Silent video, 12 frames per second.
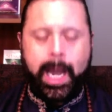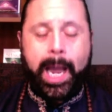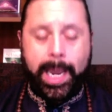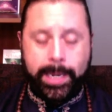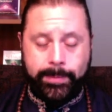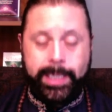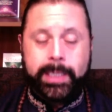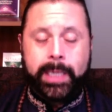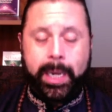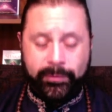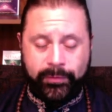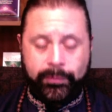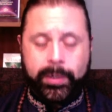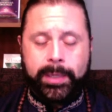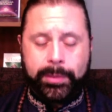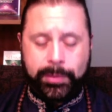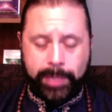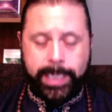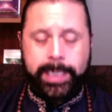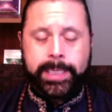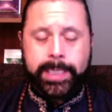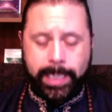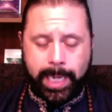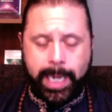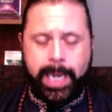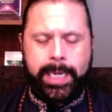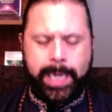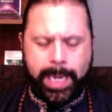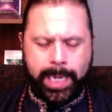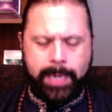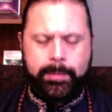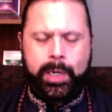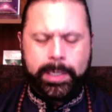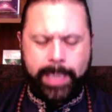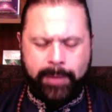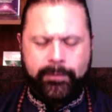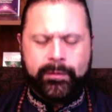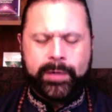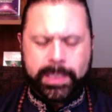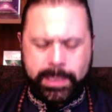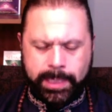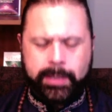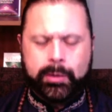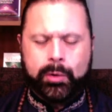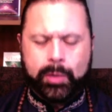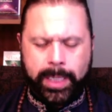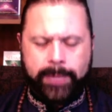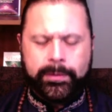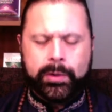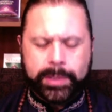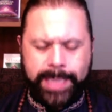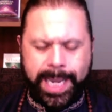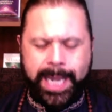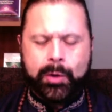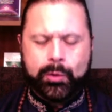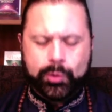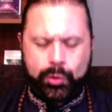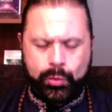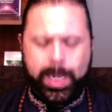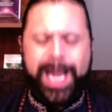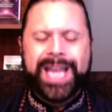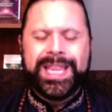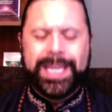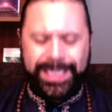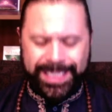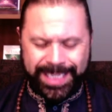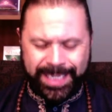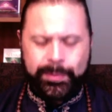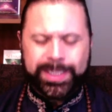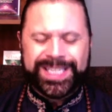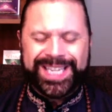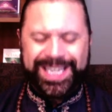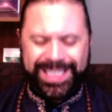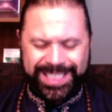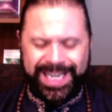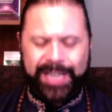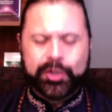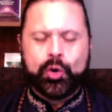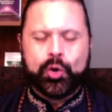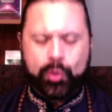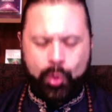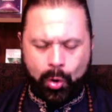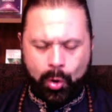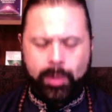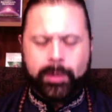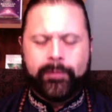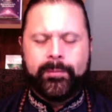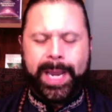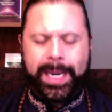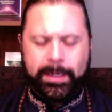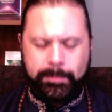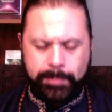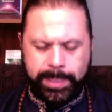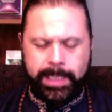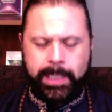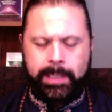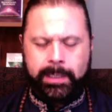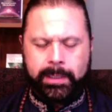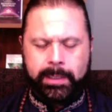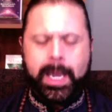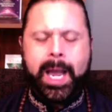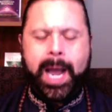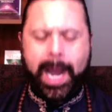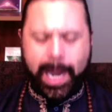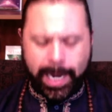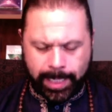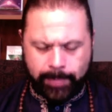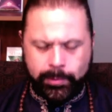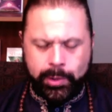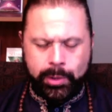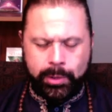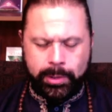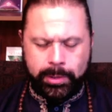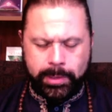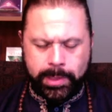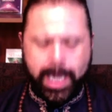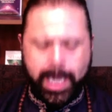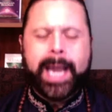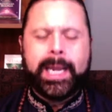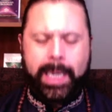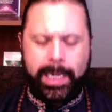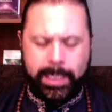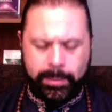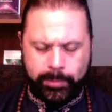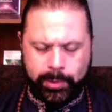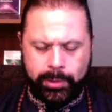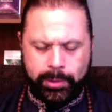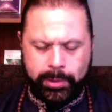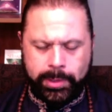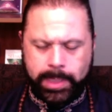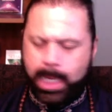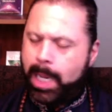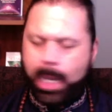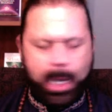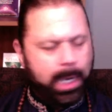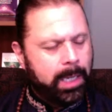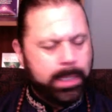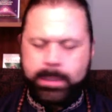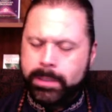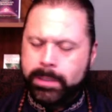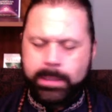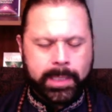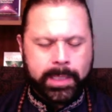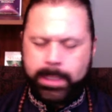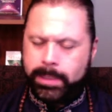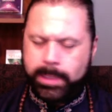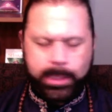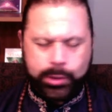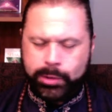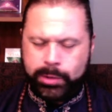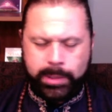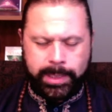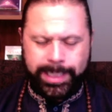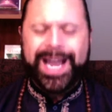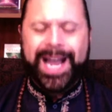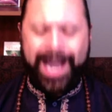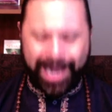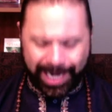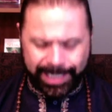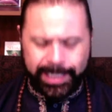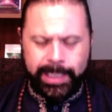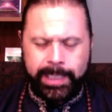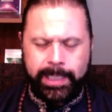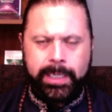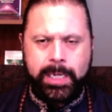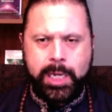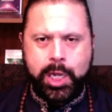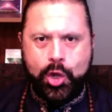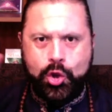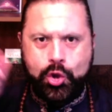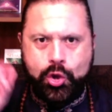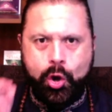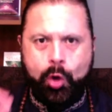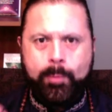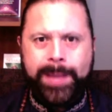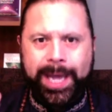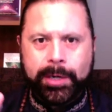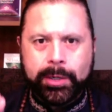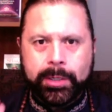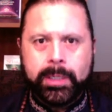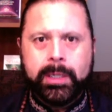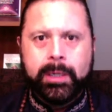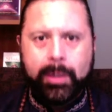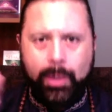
I mean everything that I am on every single level down to the deepest essential core of my being. I am yours, and I am yours unconditionally, i.e., no matter